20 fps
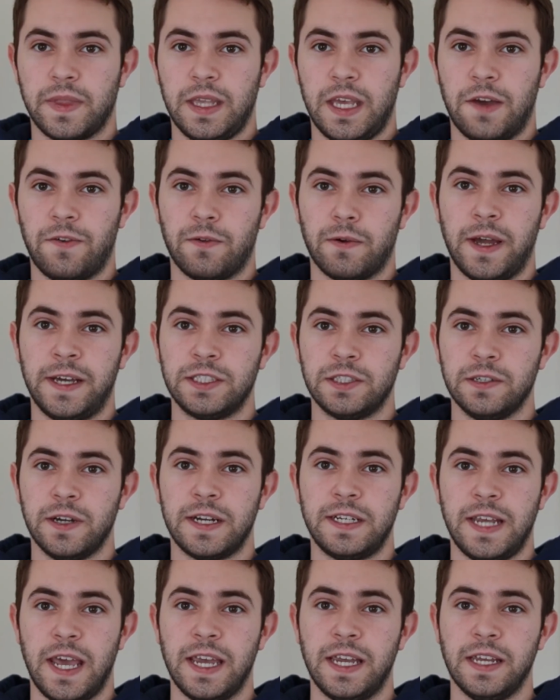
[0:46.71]
If Eraser
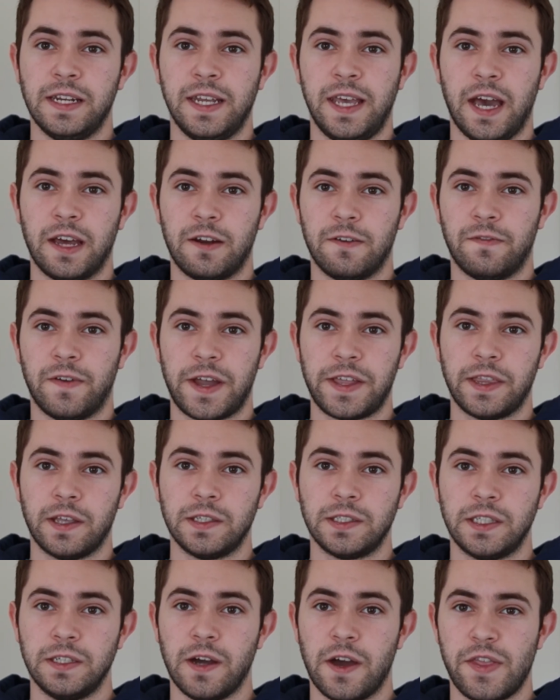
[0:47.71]
had taken, he had to fight
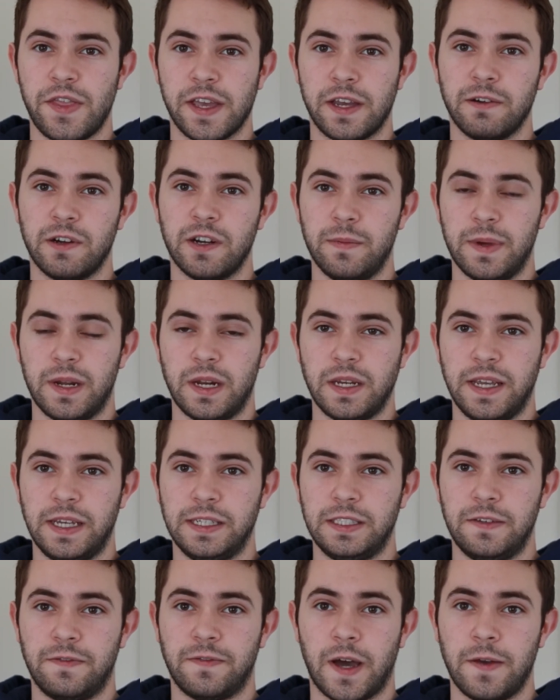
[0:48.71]
those two, I think it would have been an
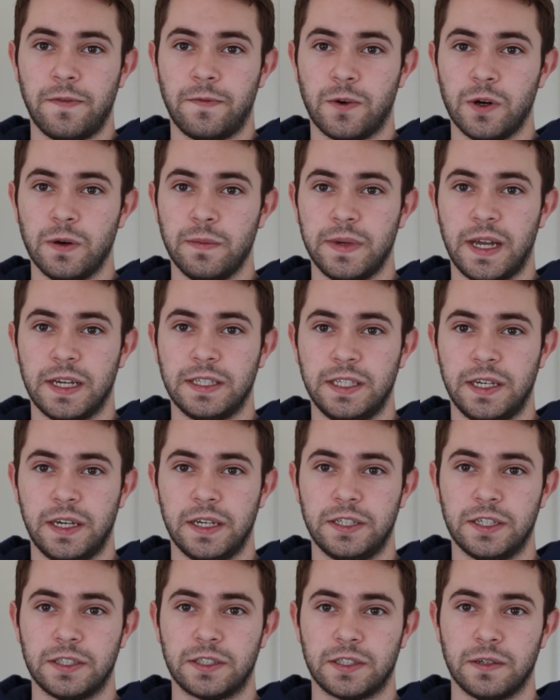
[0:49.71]
easy fight for him because he
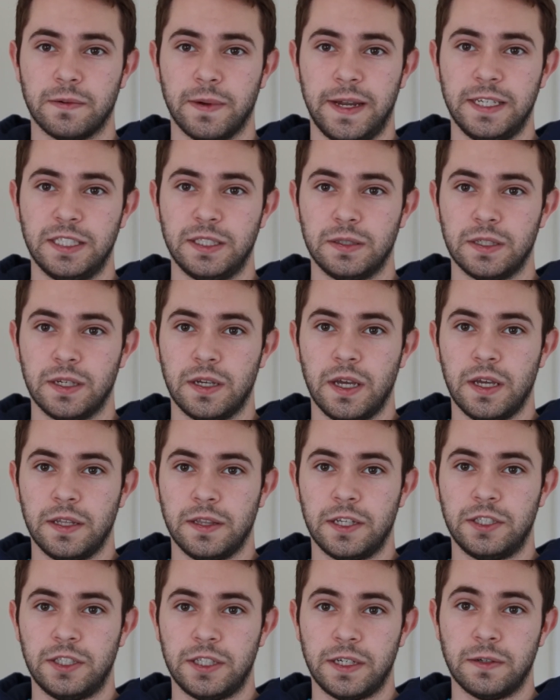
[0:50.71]
could just erase
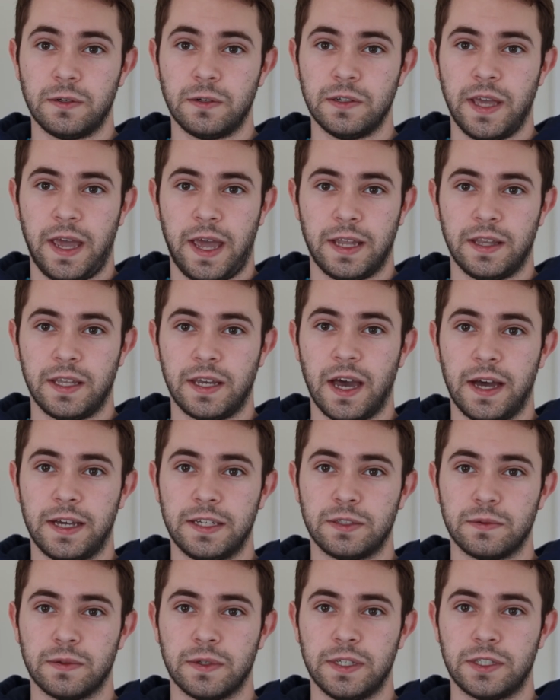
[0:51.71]
the shield and the
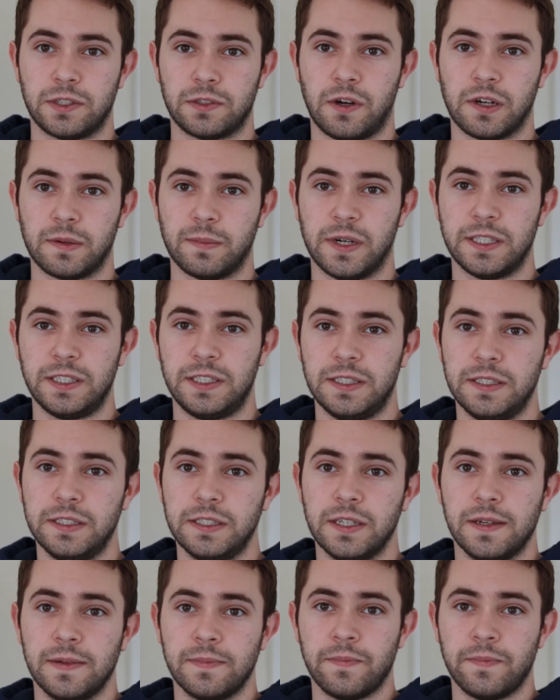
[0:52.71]
guy's really strong punches.